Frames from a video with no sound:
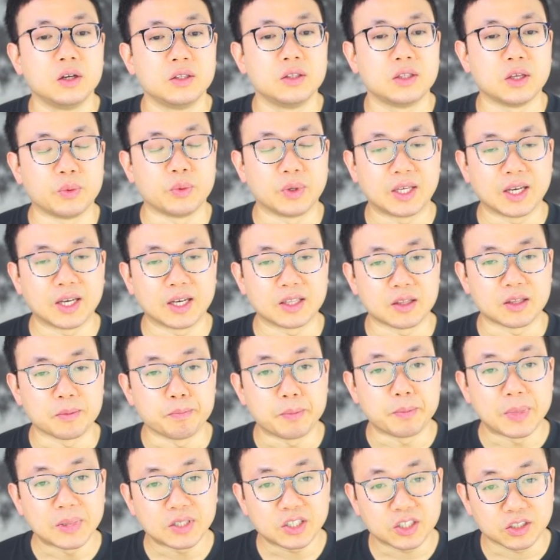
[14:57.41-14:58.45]
Then we get the
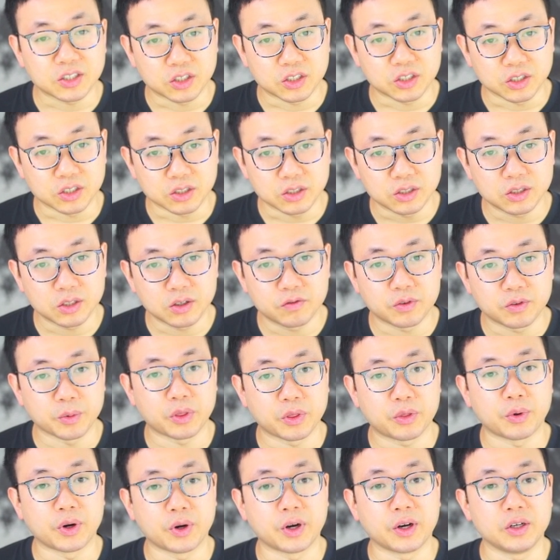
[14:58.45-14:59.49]
messages from the
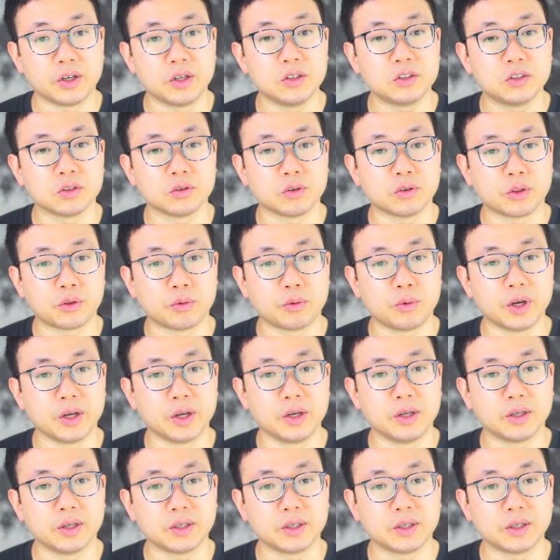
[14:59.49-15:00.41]
thread ID. So thread